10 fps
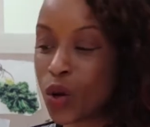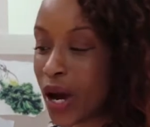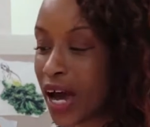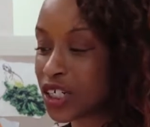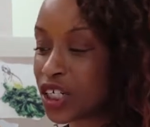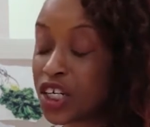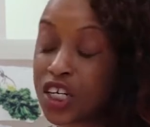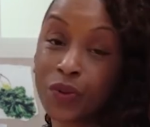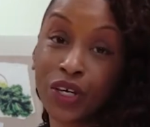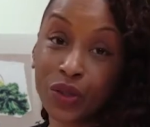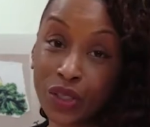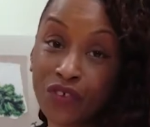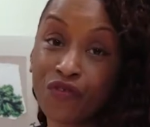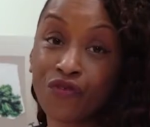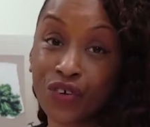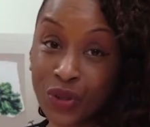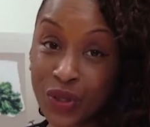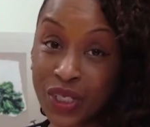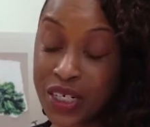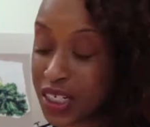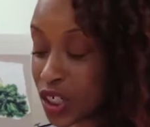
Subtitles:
we're actually going to be using fruit